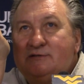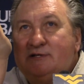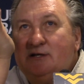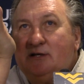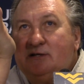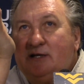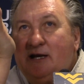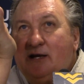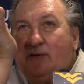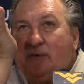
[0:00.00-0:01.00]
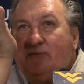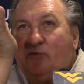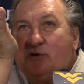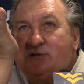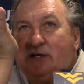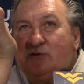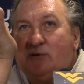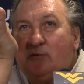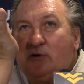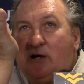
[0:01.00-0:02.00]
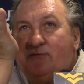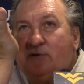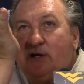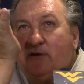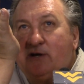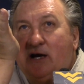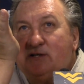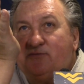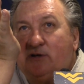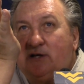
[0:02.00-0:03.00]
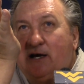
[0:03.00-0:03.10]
Still today, I mean, fortunately, he dribbled off of the other guy's foot,